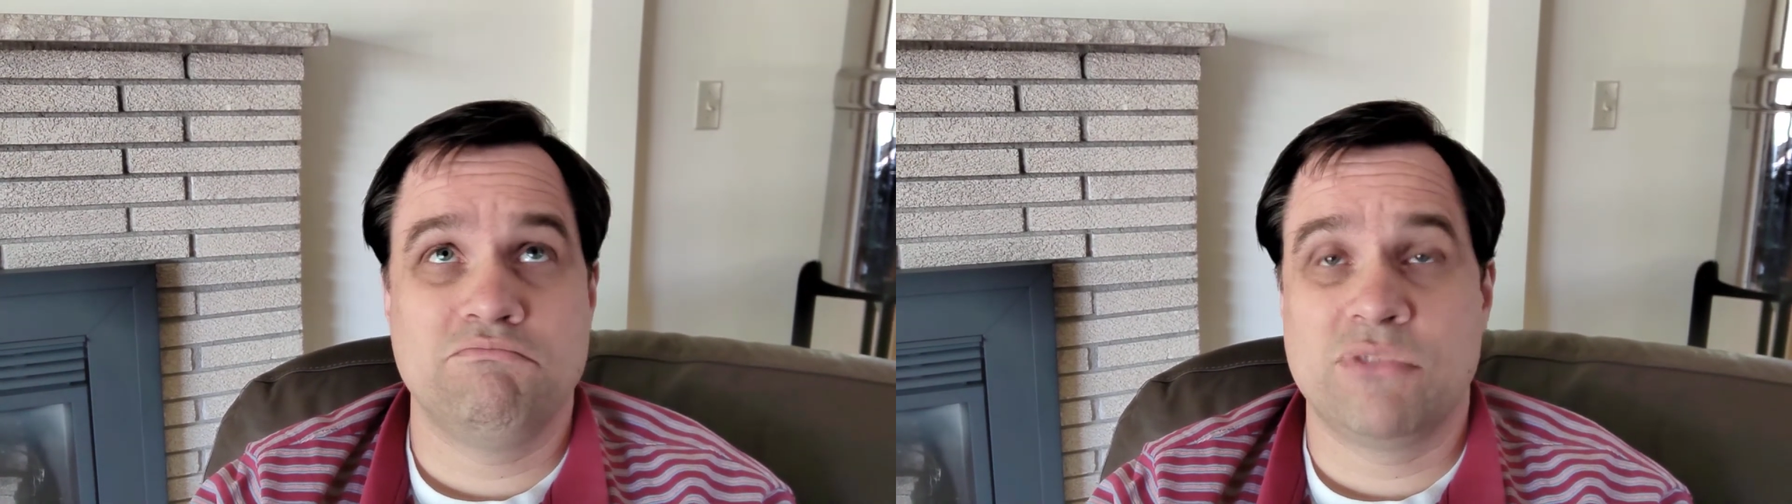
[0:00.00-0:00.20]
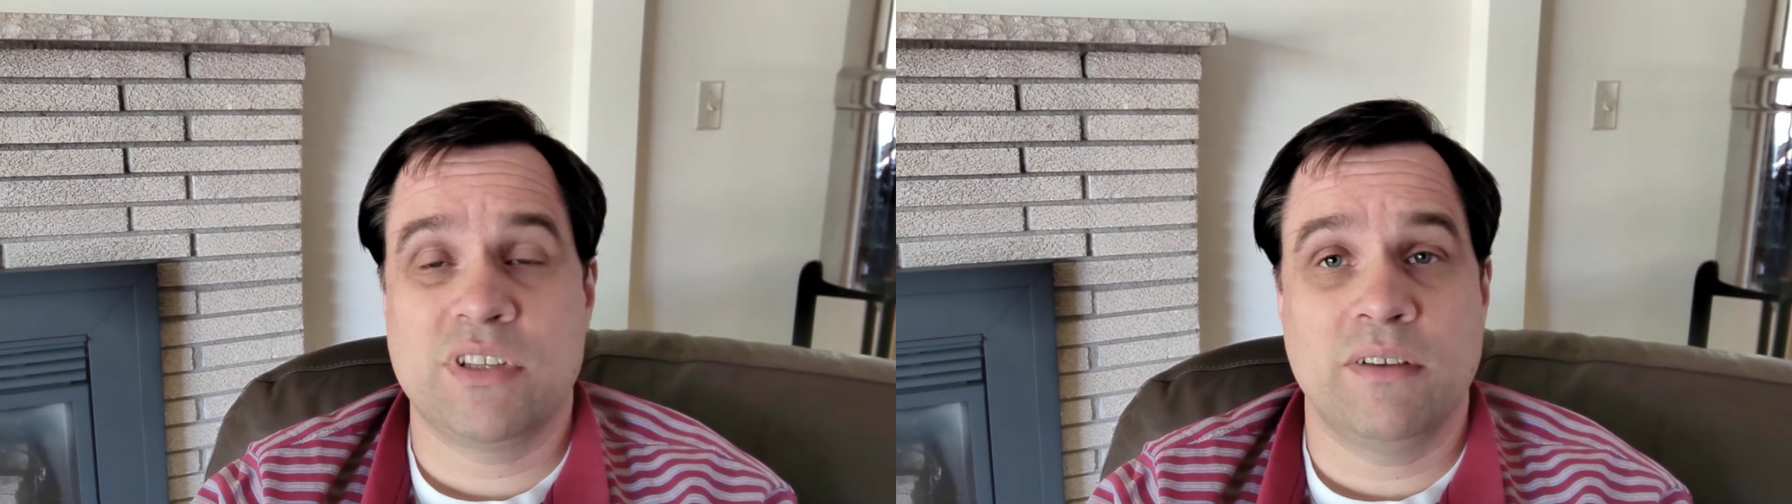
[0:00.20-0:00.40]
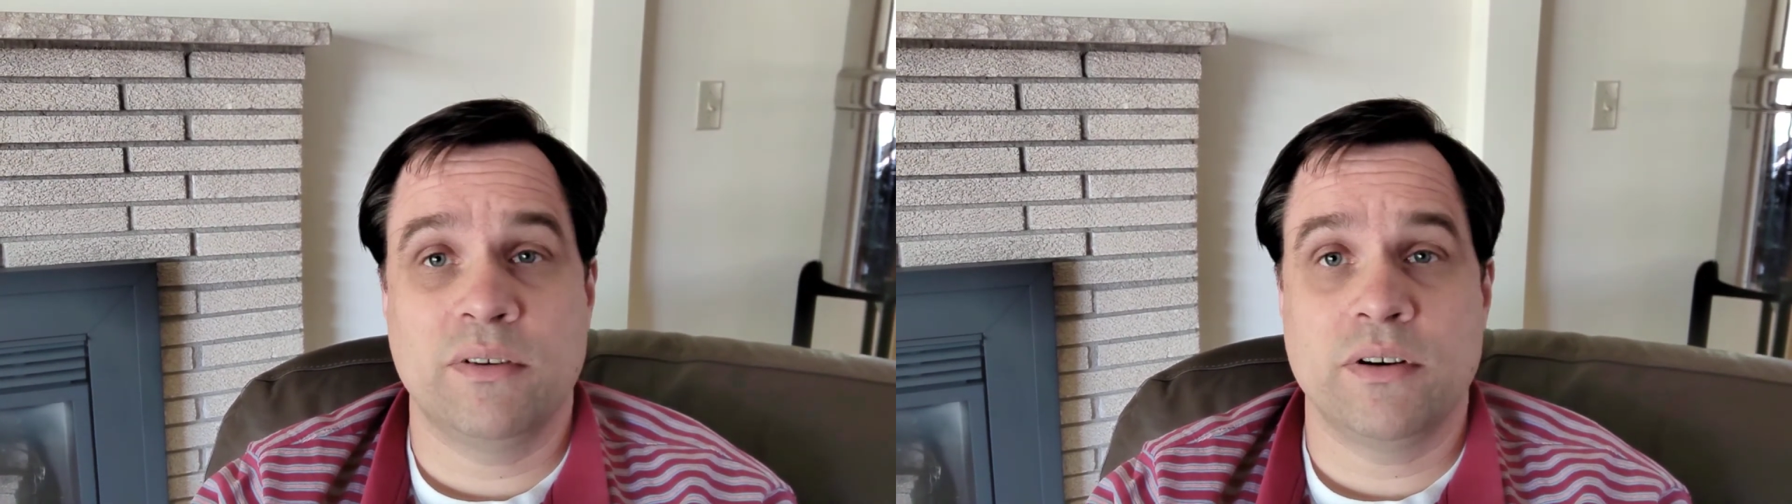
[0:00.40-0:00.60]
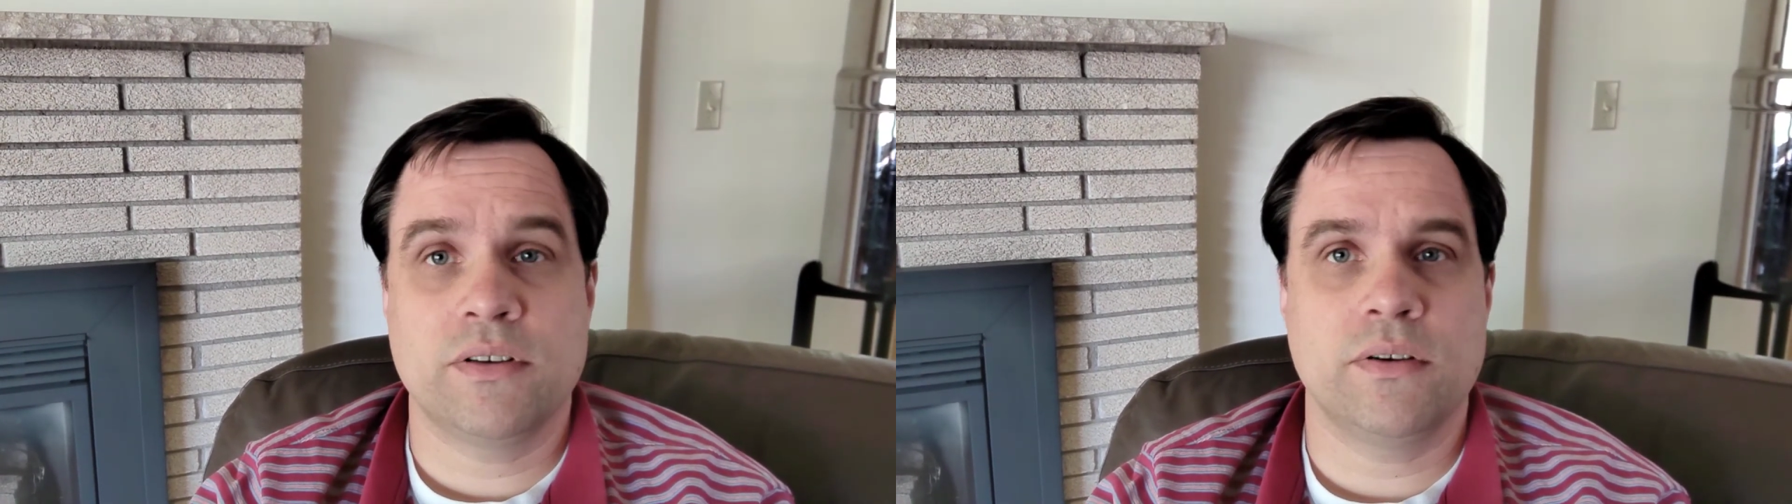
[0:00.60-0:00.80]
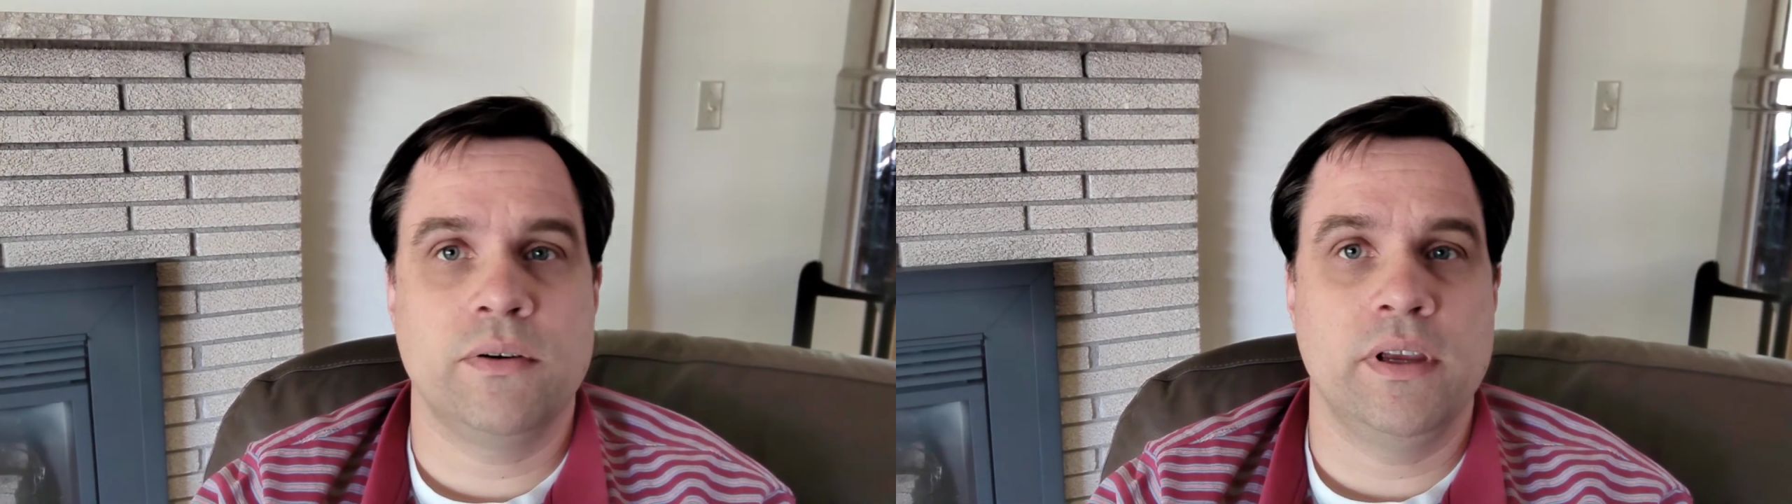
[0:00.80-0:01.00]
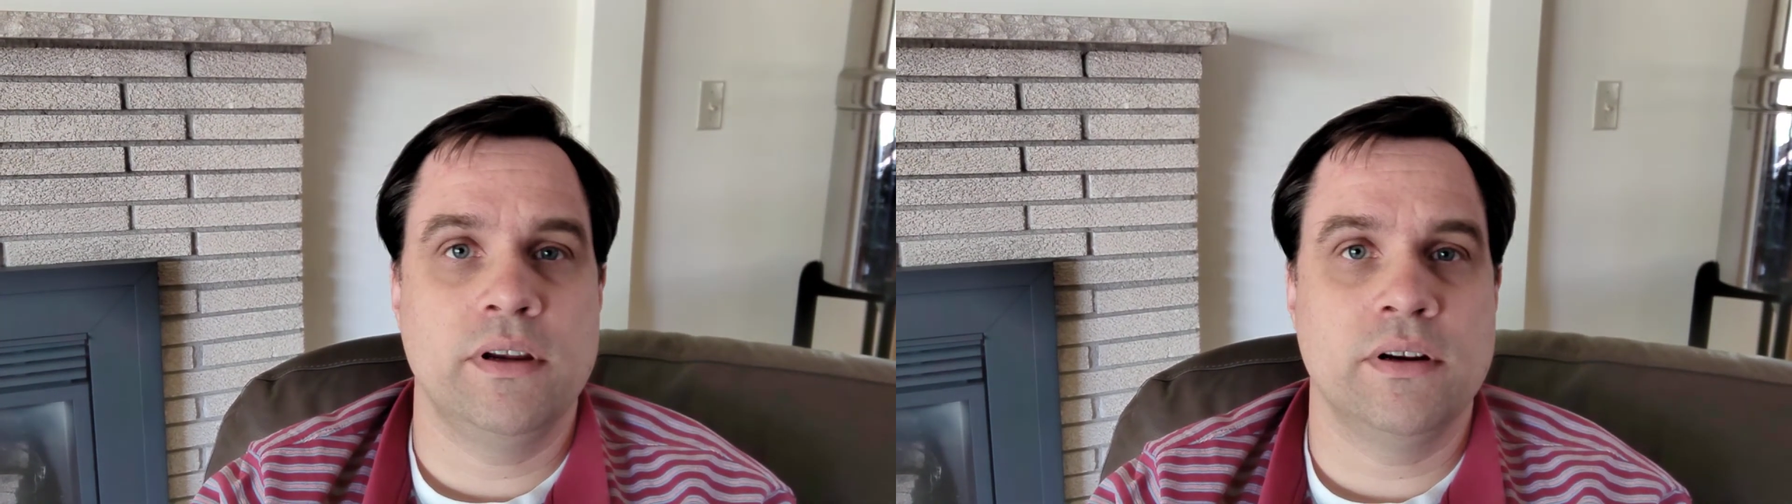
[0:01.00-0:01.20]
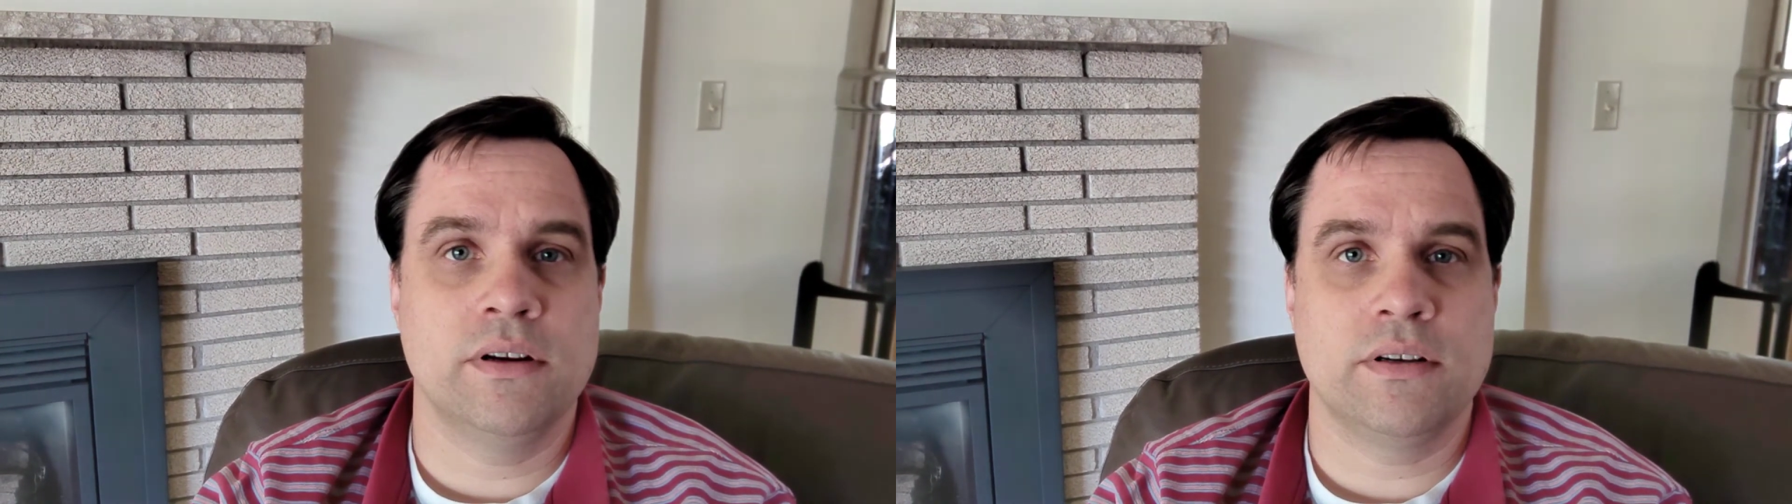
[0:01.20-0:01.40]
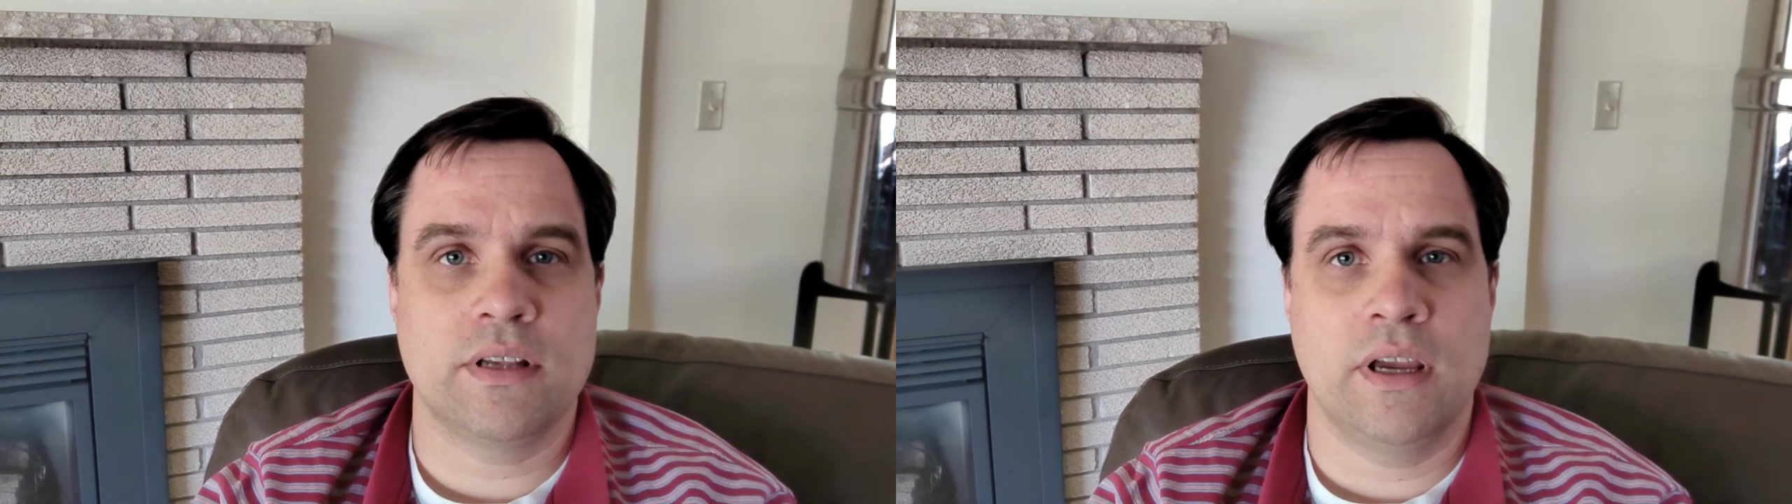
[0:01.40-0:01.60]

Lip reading: 7 or so years,